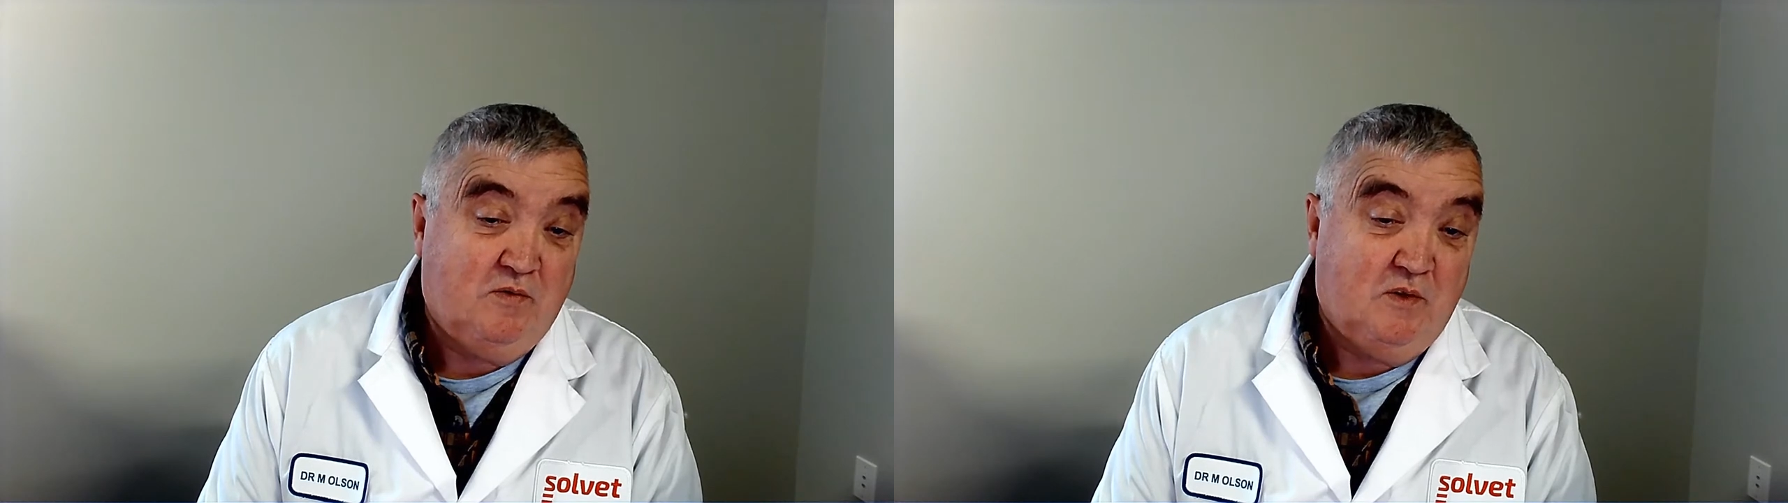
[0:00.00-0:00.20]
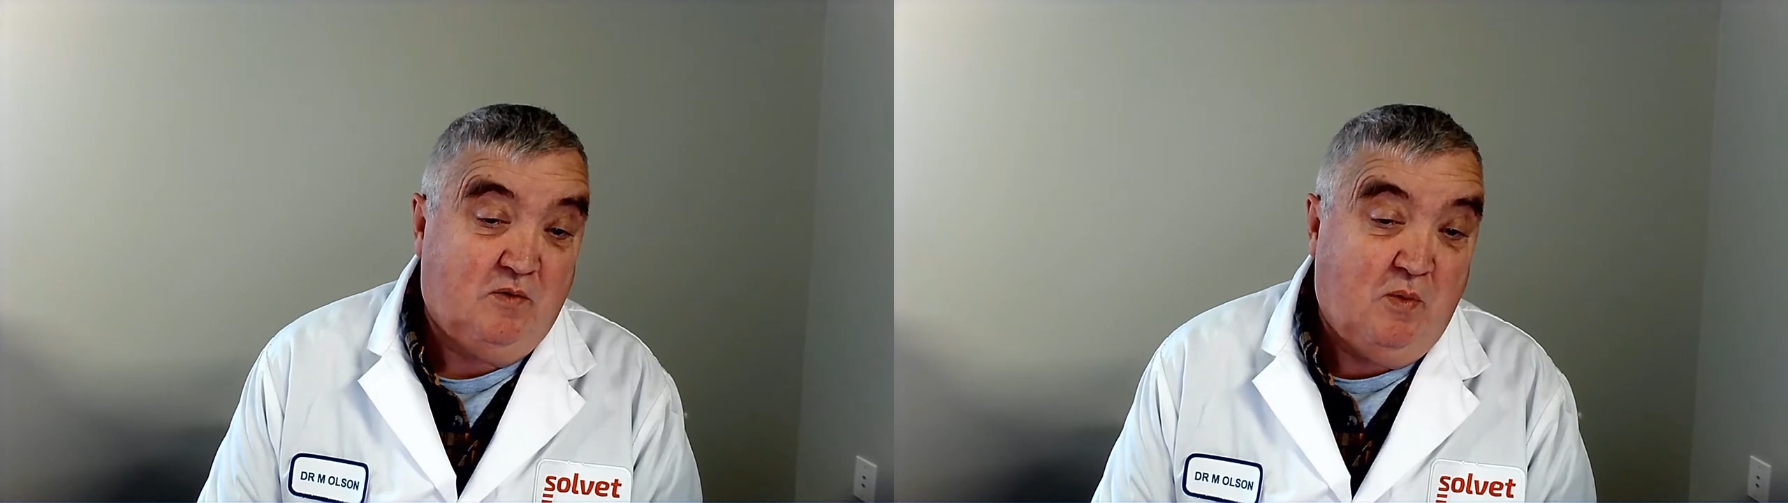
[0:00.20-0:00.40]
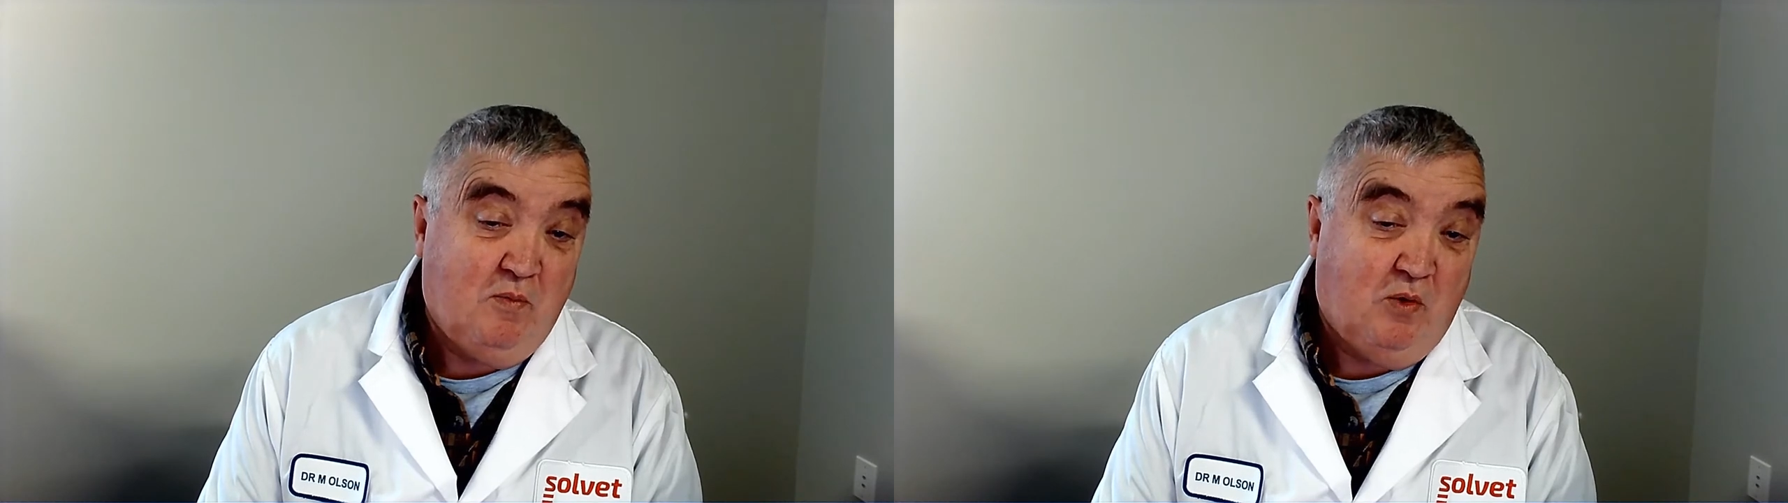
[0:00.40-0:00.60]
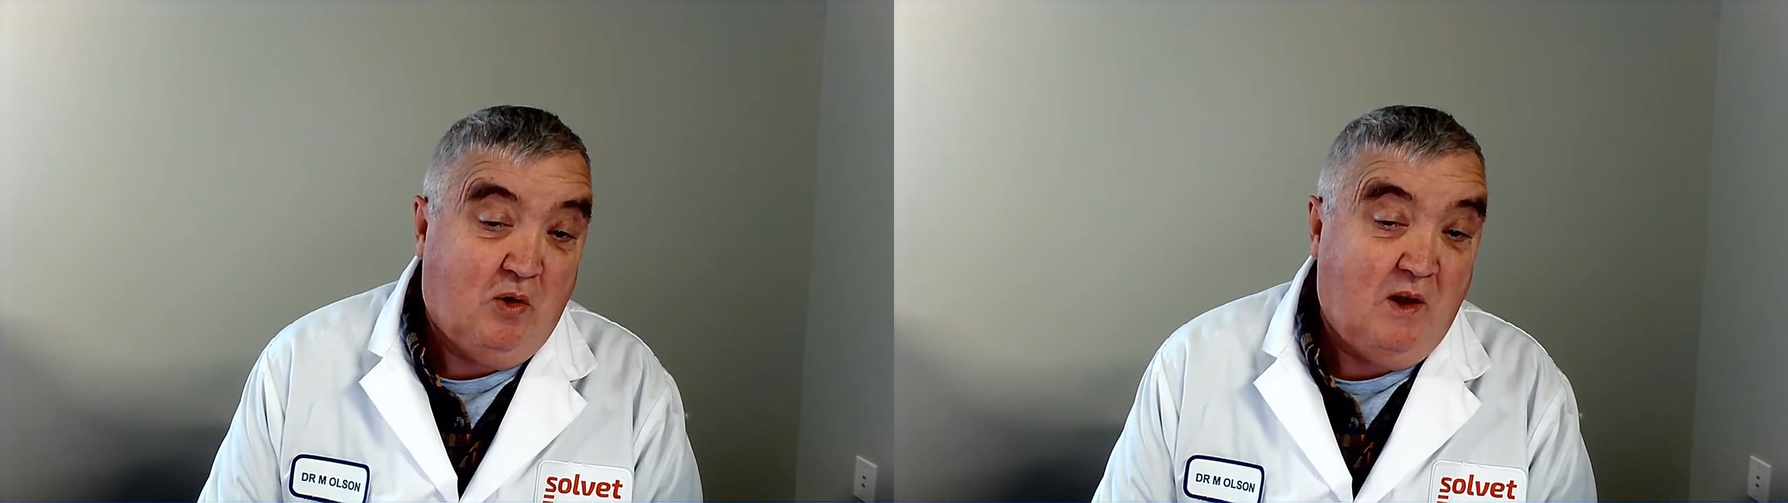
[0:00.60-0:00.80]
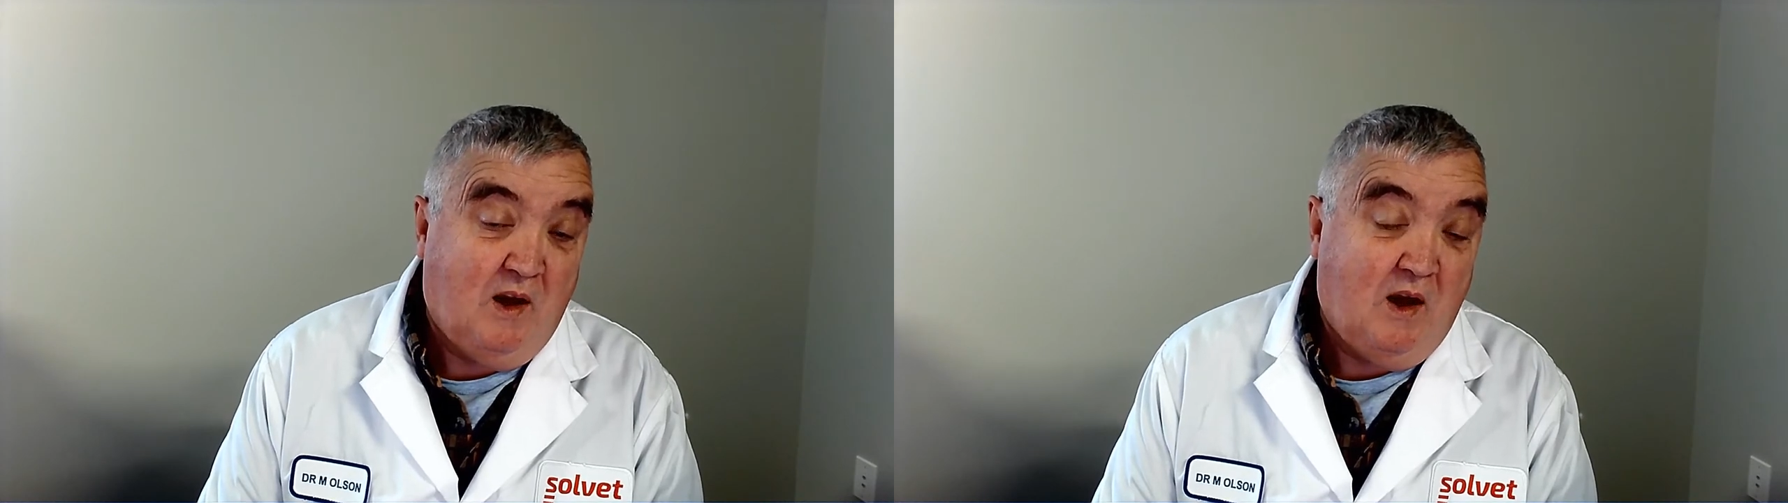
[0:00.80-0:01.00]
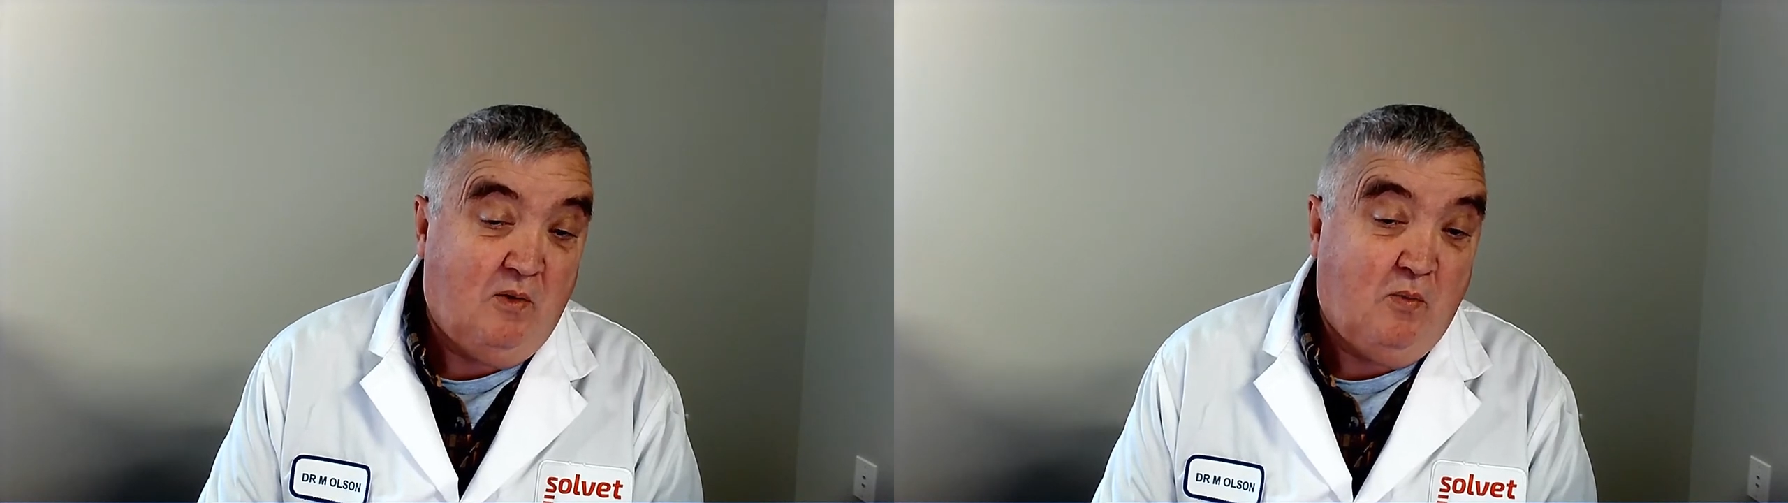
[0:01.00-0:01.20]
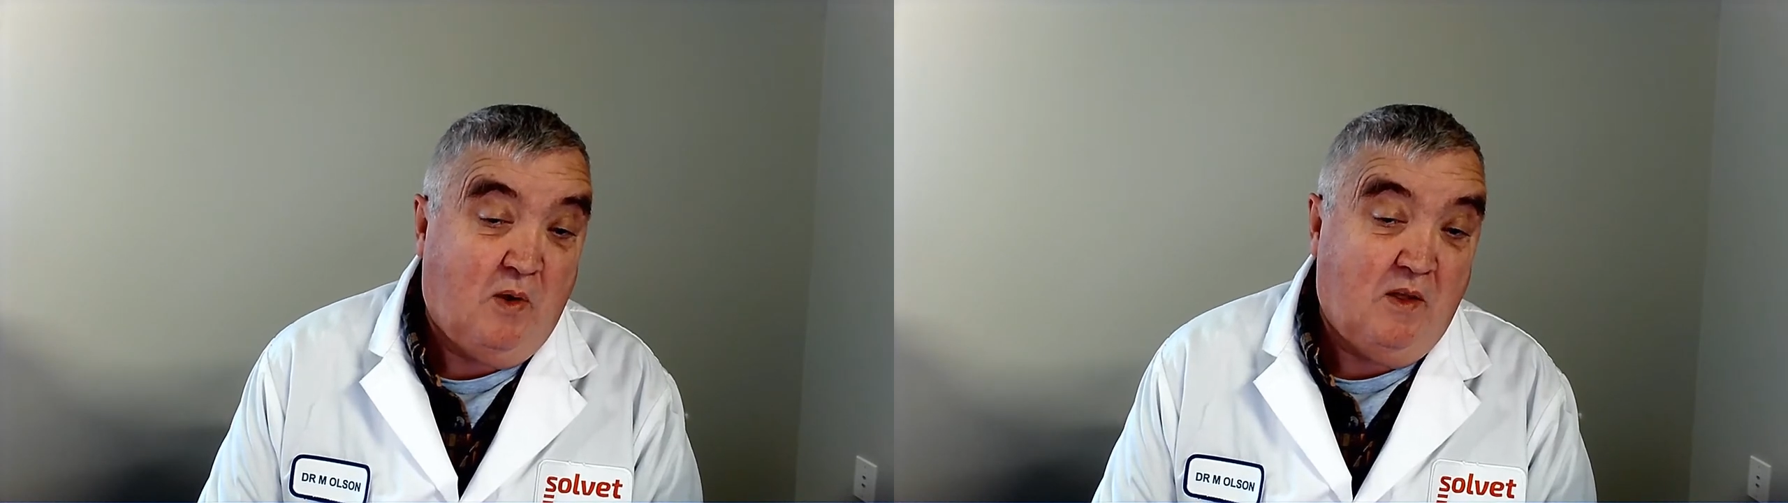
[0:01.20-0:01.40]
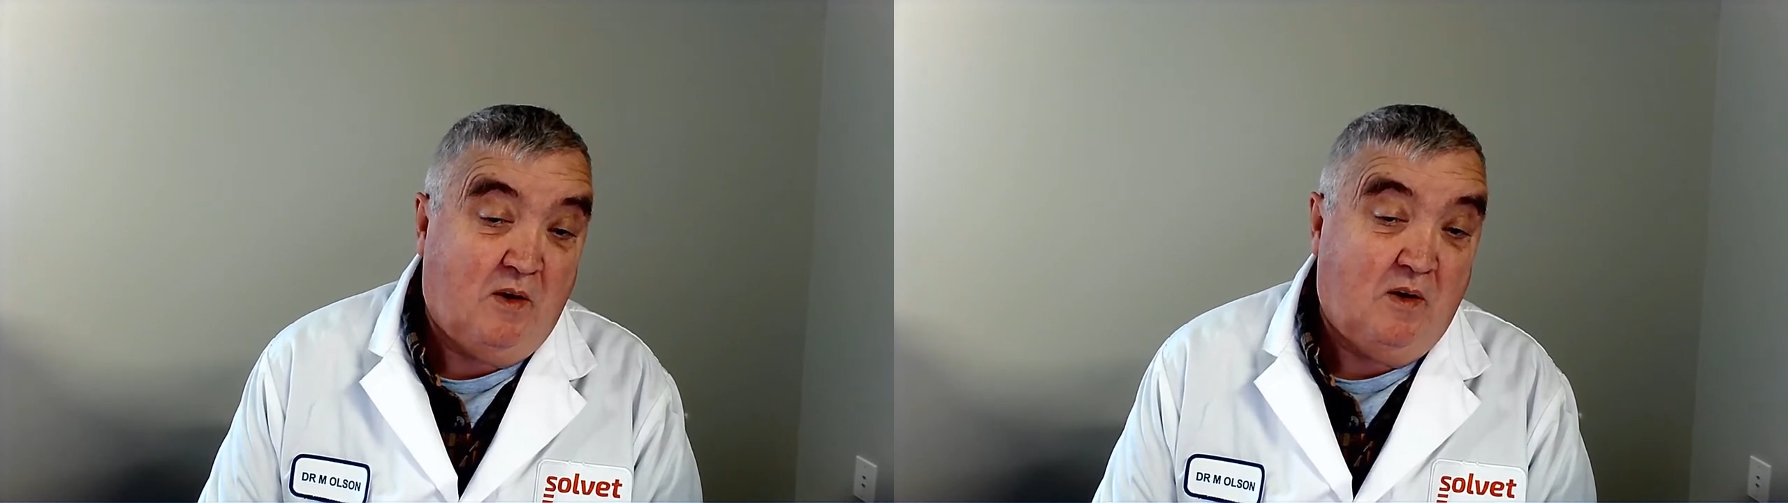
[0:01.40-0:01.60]
when looking at
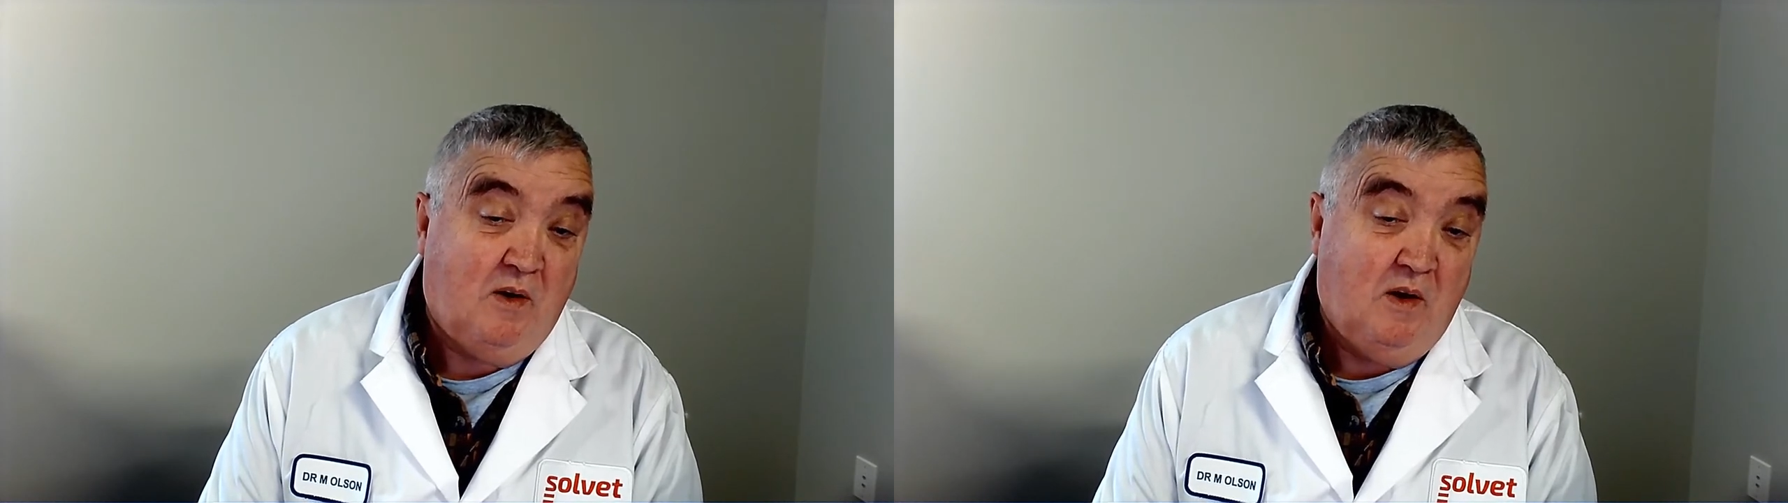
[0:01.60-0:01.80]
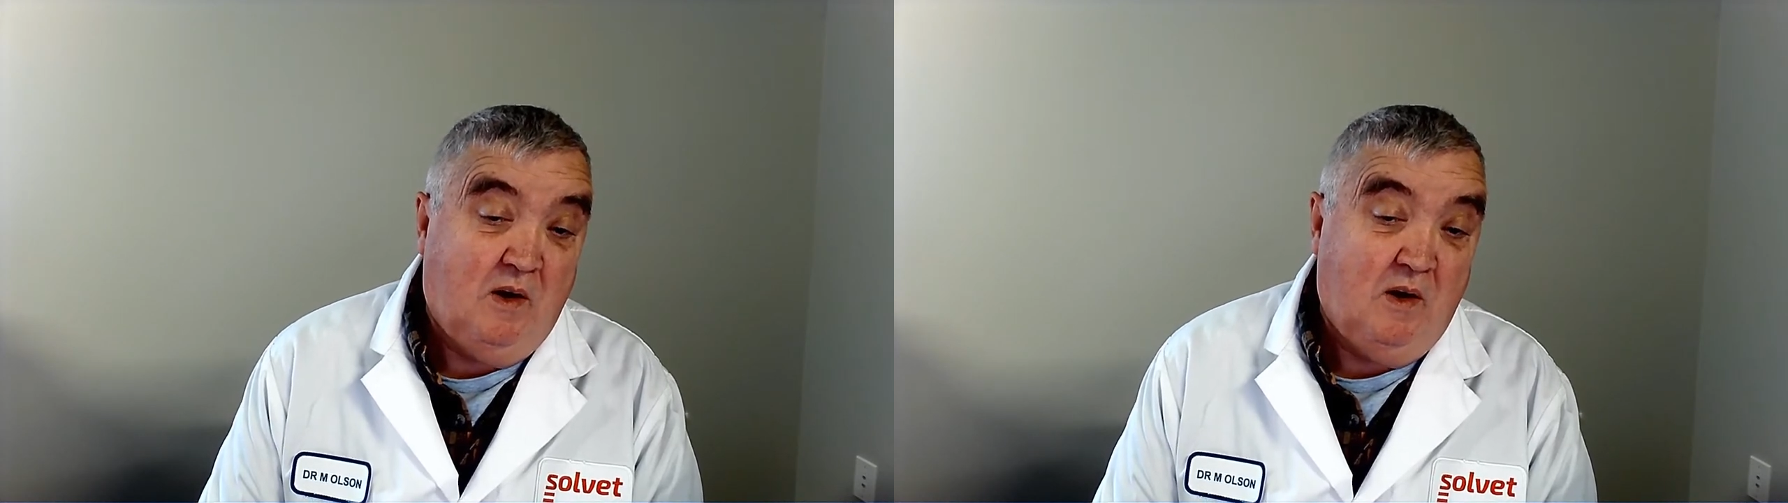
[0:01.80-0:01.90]
whether